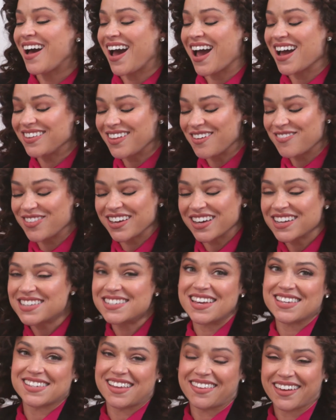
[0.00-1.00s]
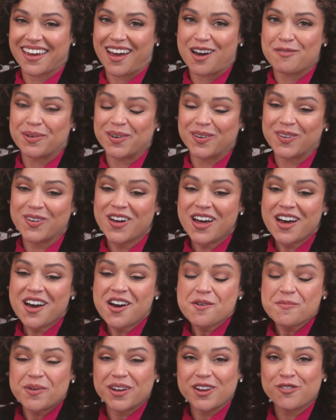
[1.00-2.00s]
I love the good days at the Capitol.
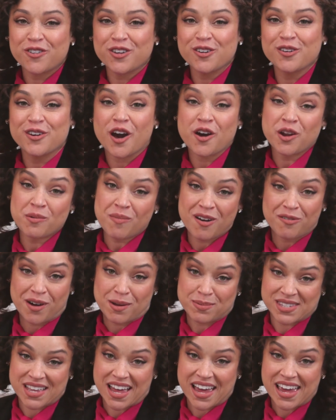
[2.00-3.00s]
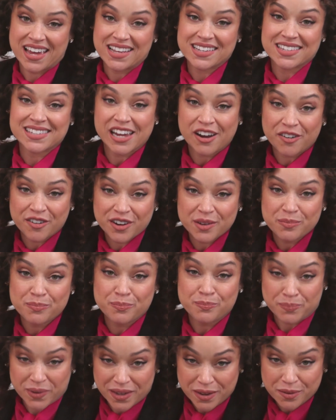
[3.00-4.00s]
But if you go to my website,
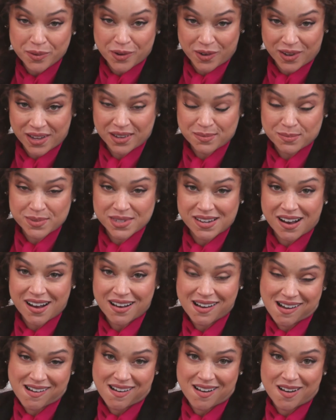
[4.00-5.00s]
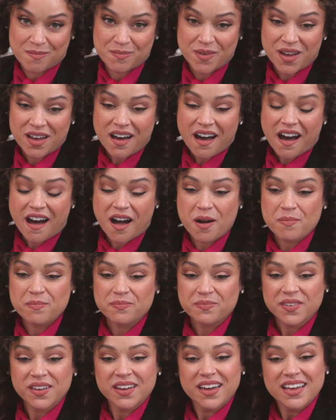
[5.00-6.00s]
terribwilliams.com,
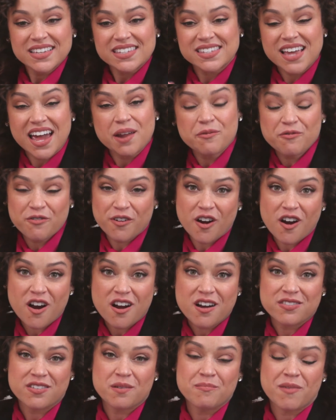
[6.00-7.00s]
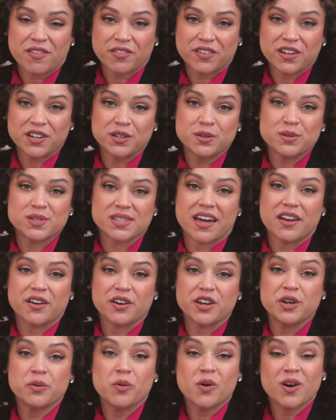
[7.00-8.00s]
sign up for the monthly newsletter,
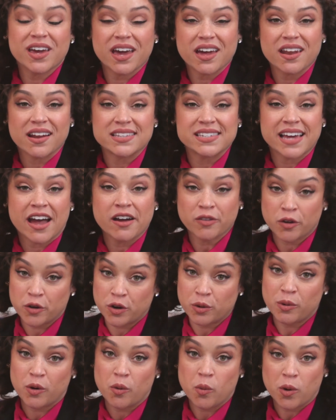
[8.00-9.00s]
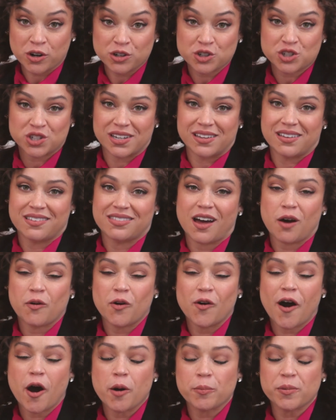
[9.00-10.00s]
you will get a downloadable worksheet that
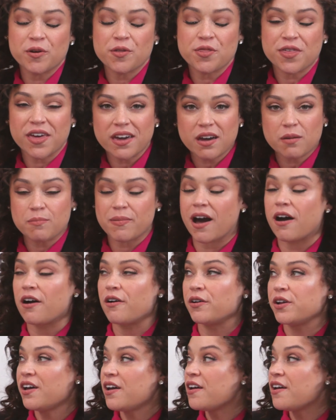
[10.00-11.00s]
will help you think about